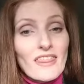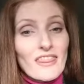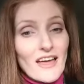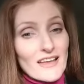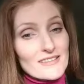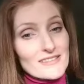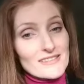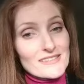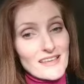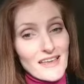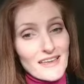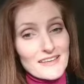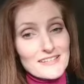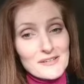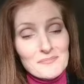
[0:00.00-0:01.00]
That
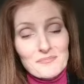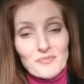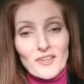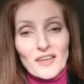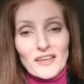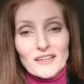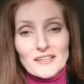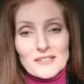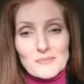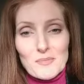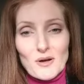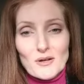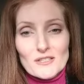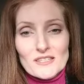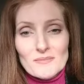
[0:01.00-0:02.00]
said, it is
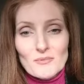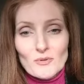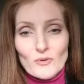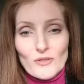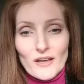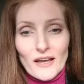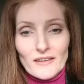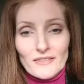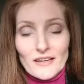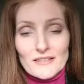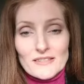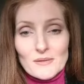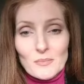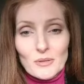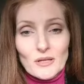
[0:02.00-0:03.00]
possible that
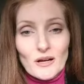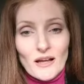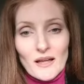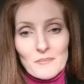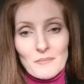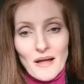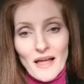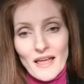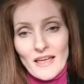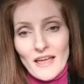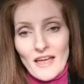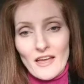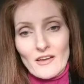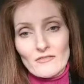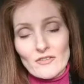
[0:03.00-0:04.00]
that supplier may
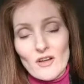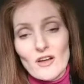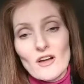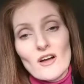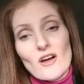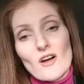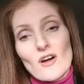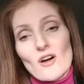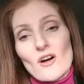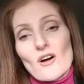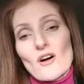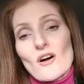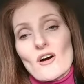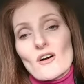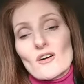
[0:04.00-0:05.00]
have
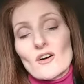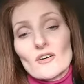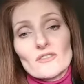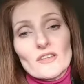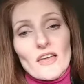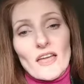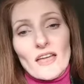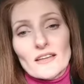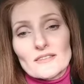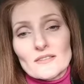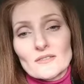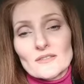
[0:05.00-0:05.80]
gotten their hands